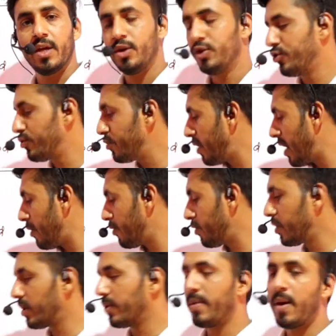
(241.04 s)
You
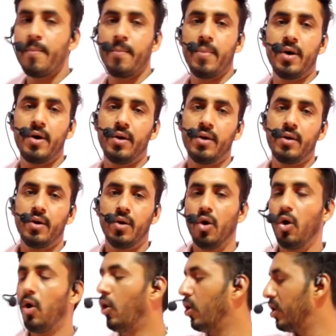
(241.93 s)
have to
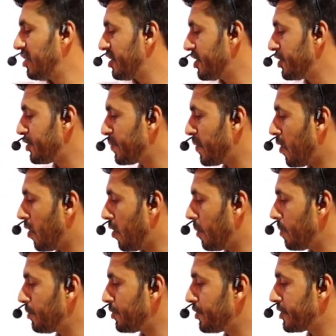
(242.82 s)
remember all these
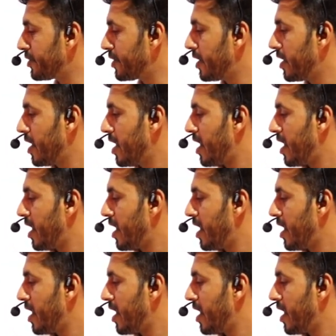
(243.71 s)
forms